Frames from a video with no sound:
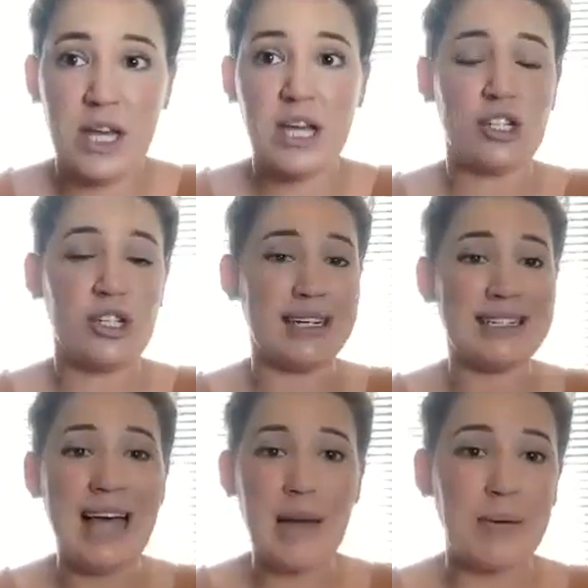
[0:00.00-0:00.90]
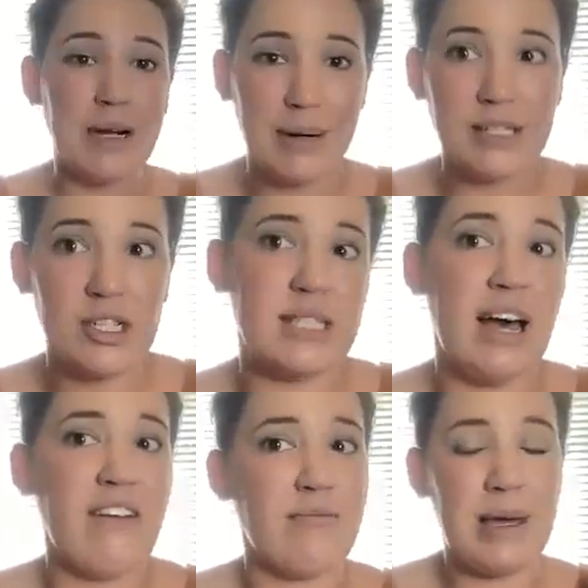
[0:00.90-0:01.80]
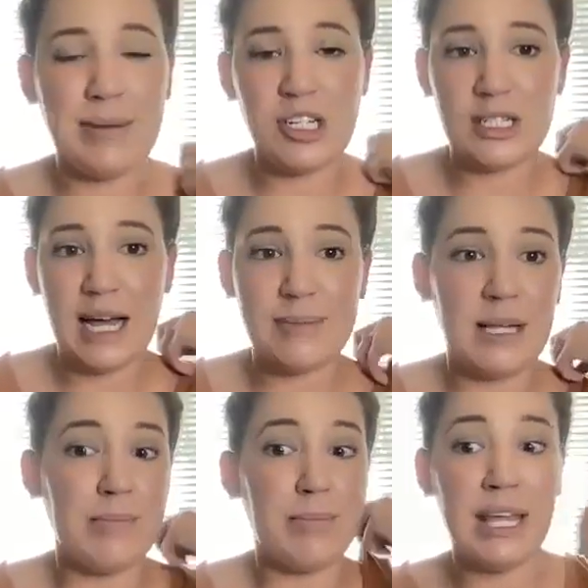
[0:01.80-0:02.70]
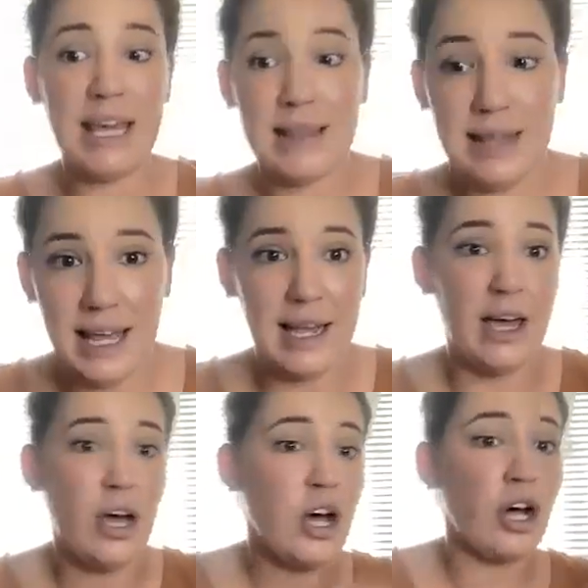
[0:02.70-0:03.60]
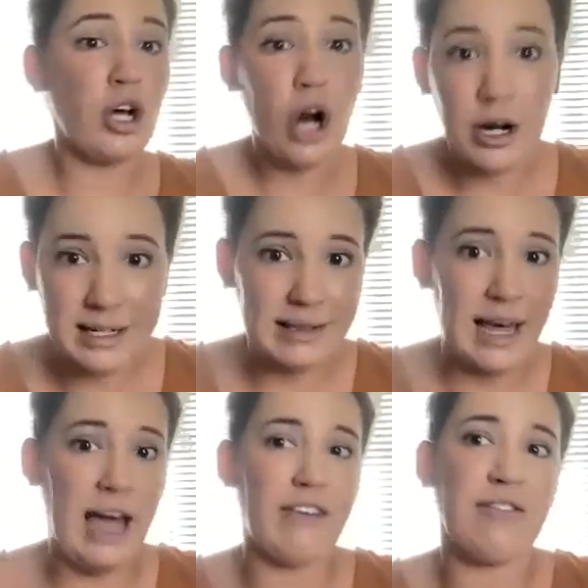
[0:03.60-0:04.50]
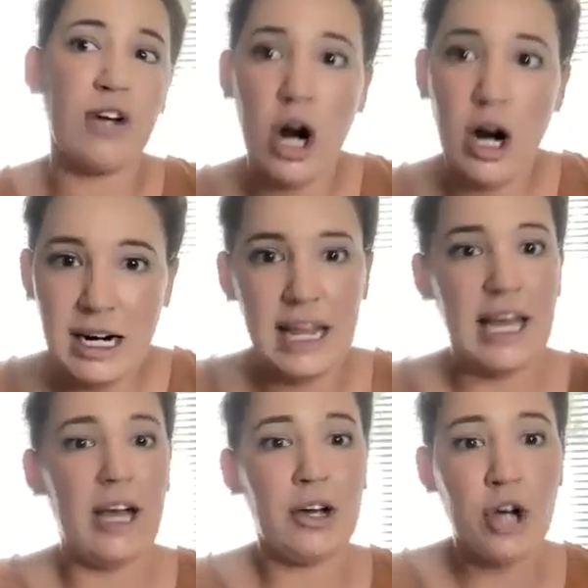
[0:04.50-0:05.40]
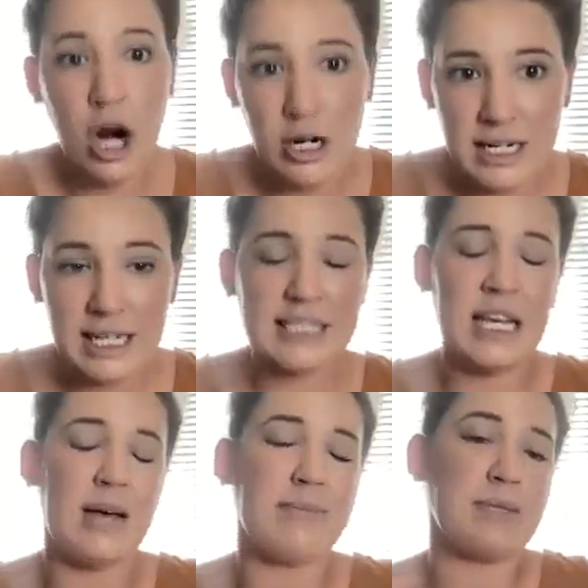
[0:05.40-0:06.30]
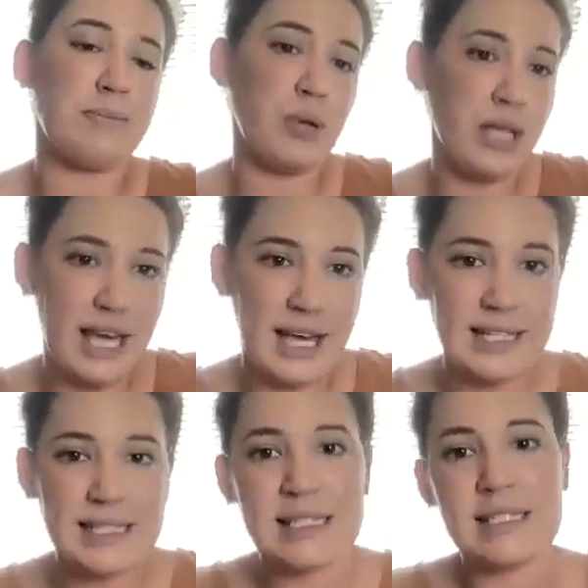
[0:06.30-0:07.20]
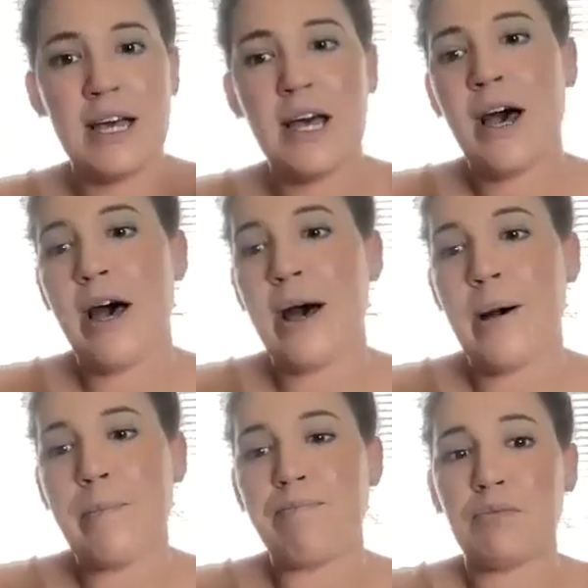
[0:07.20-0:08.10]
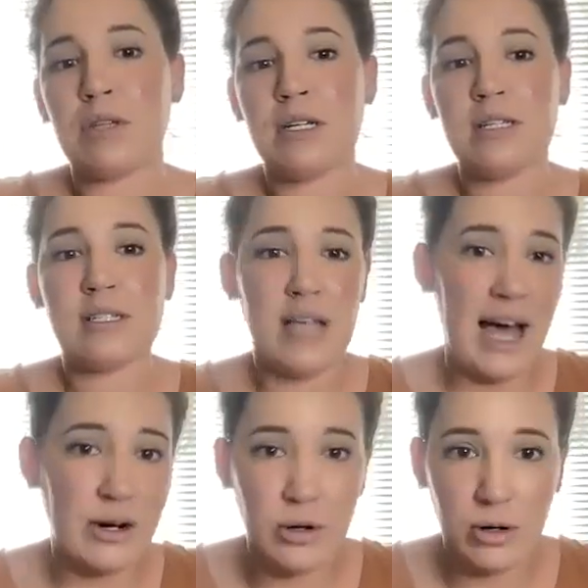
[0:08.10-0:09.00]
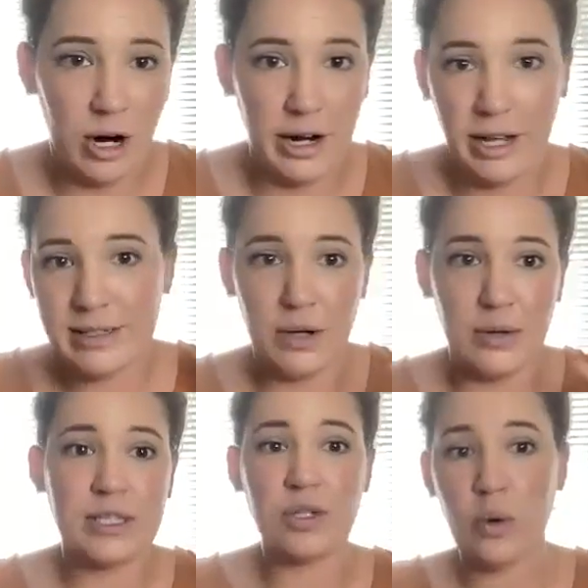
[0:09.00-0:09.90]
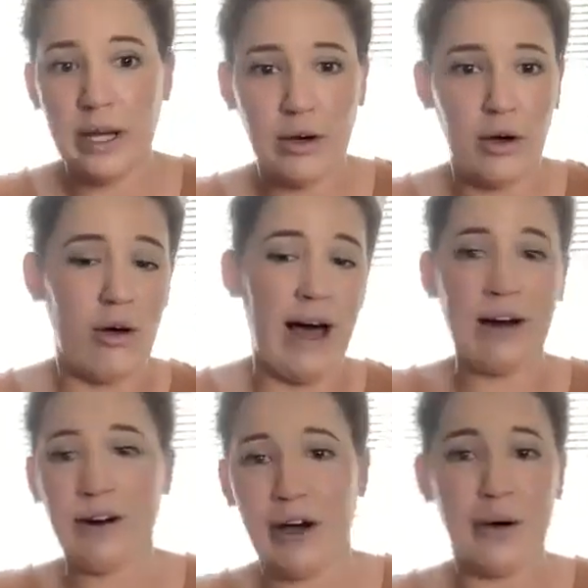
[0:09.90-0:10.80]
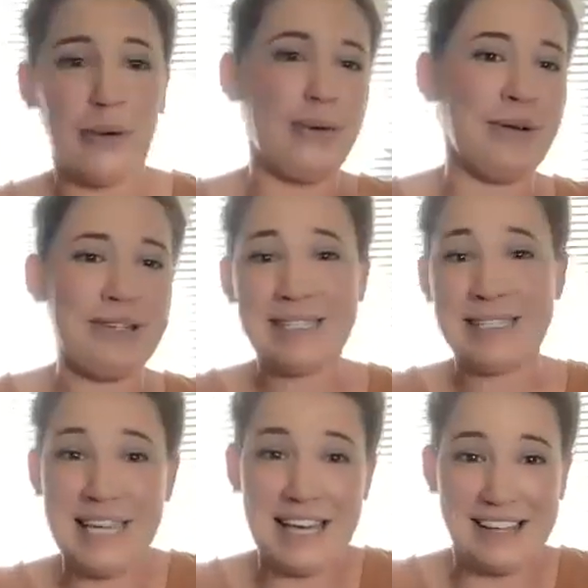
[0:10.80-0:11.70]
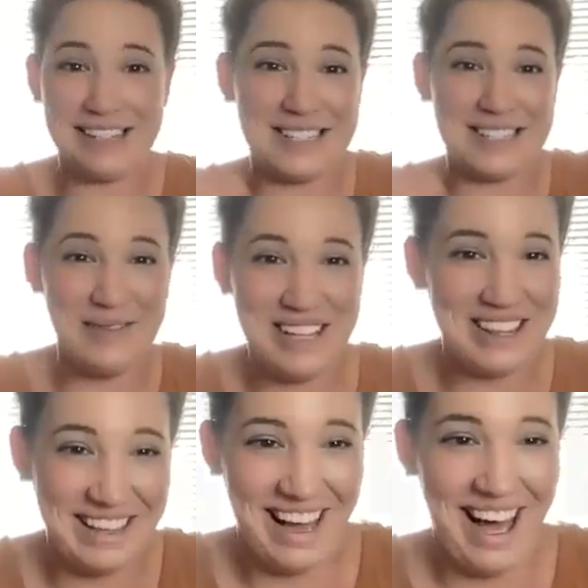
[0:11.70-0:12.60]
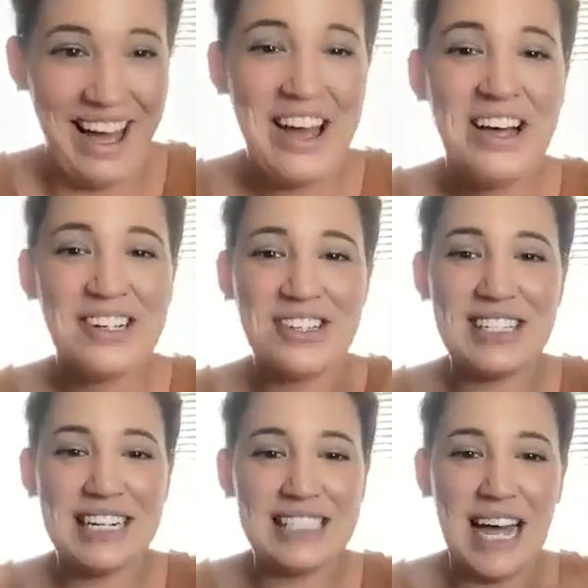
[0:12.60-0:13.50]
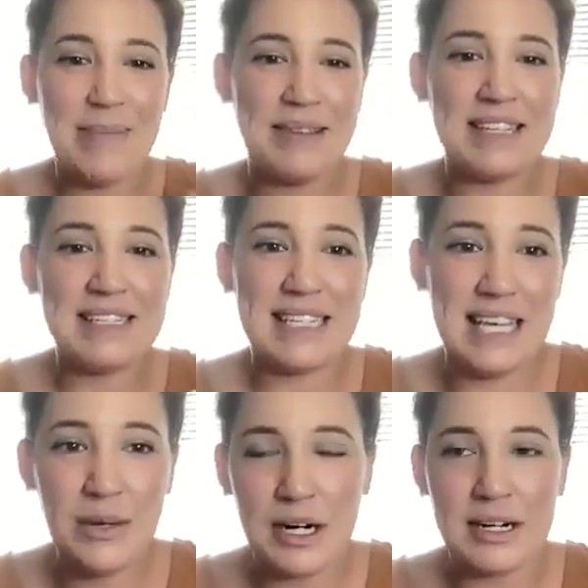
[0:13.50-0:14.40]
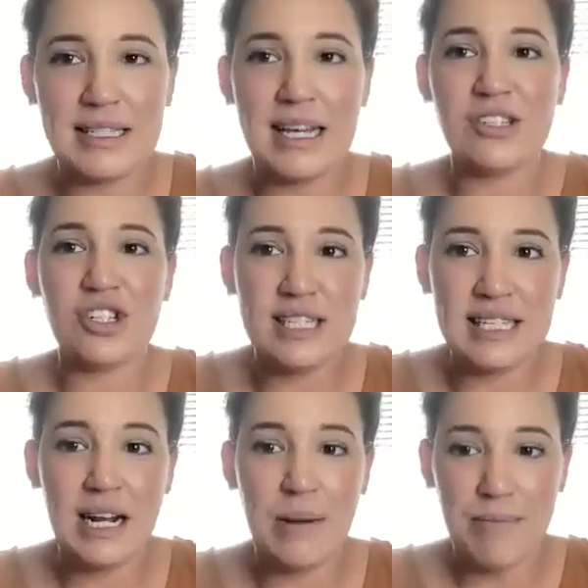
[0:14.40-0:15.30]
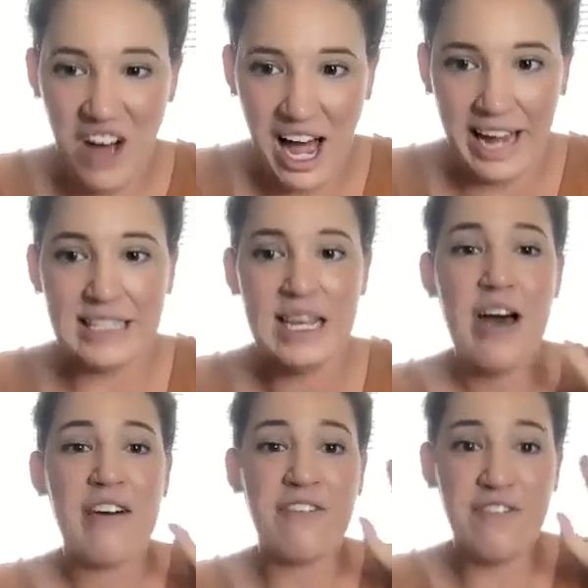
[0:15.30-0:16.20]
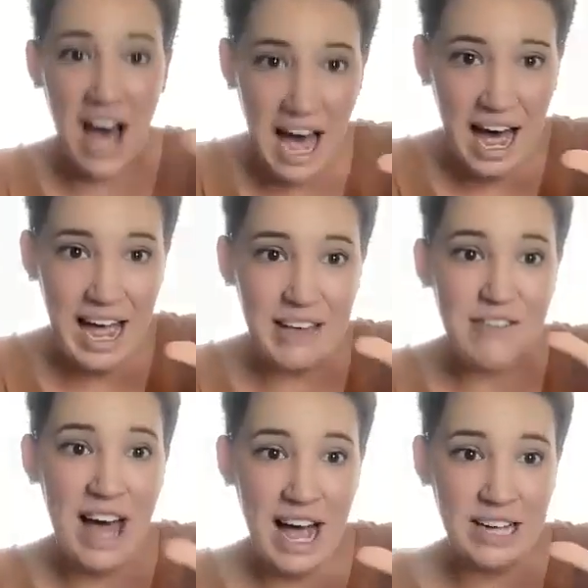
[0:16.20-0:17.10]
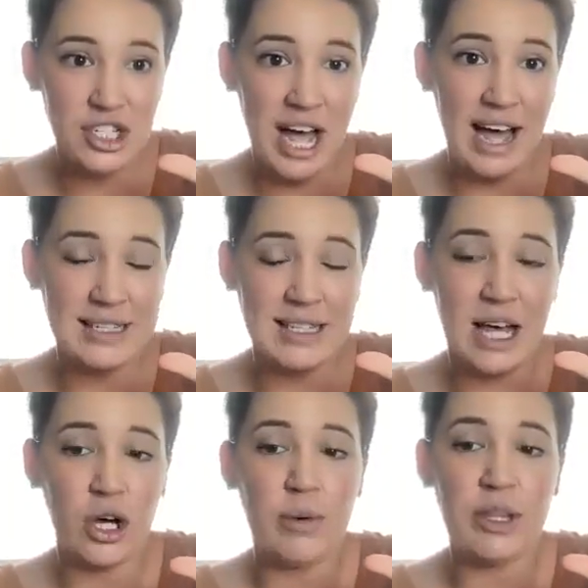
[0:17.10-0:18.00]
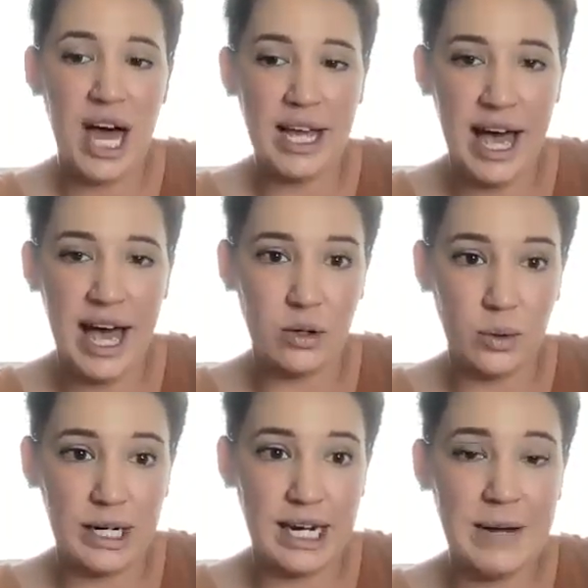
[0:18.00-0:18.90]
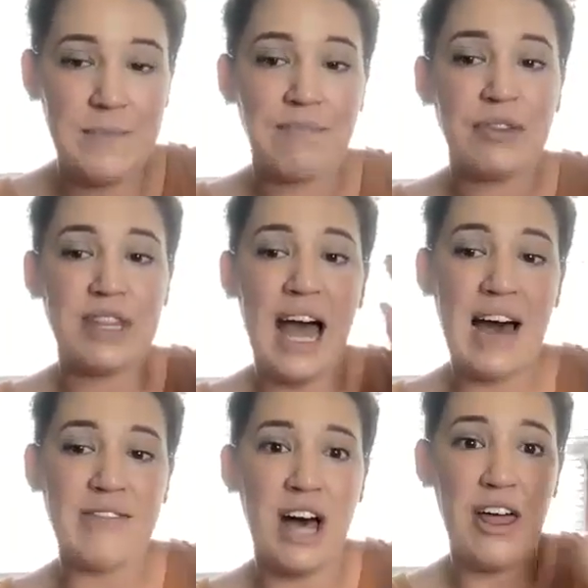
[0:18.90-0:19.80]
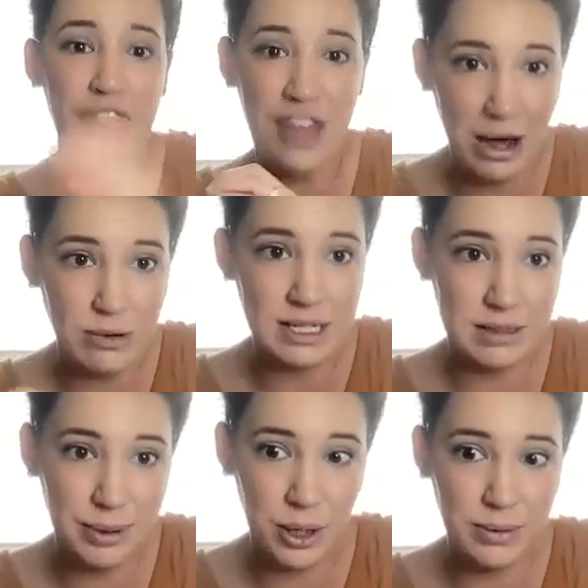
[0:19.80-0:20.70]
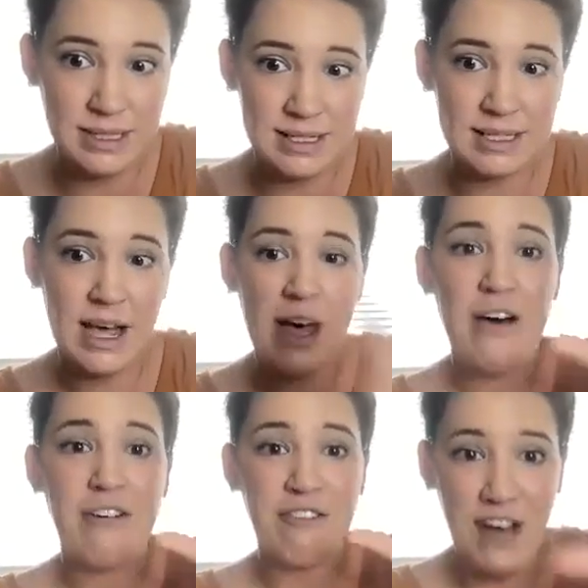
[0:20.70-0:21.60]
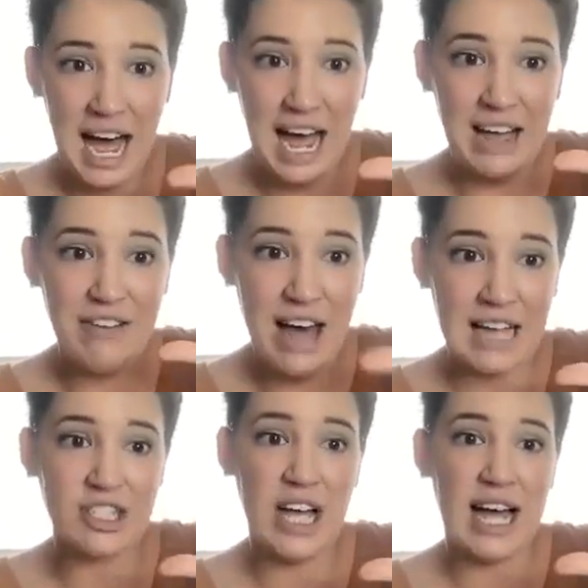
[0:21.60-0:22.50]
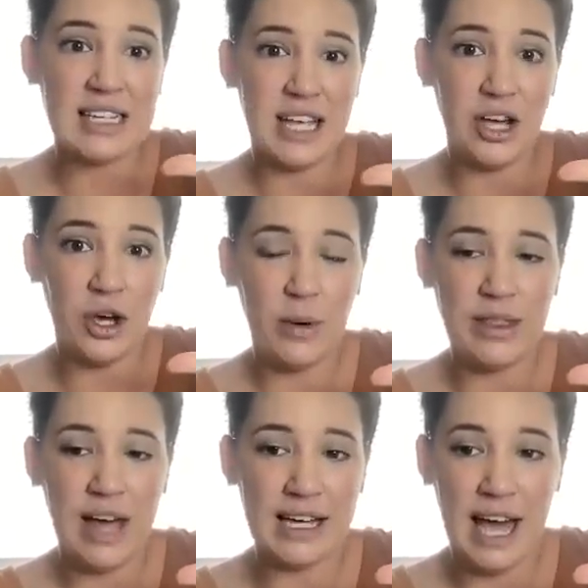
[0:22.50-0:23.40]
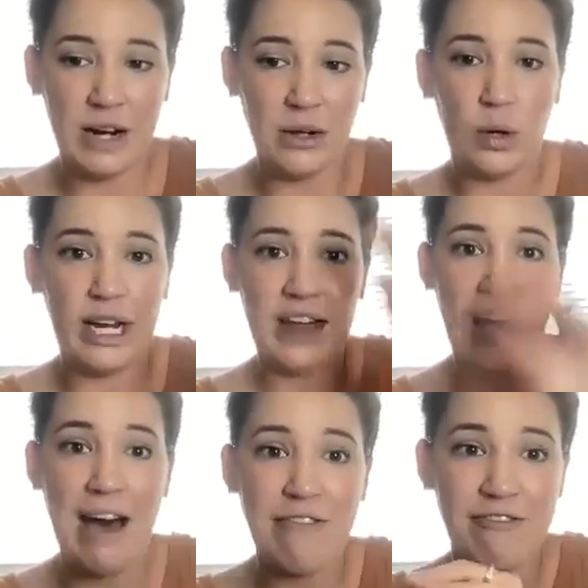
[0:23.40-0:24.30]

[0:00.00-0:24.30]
She's going to type in a bunch of stuff. Maybe she types in plant lady, garden life, gardening tips, plants. I don't garden, so soil, I don't know, seeds, something like that. She's going to type in these keywords and she's going to find 5 hashtags that go with that category that have 1,000 posts, 5 hashtags that go in that category that have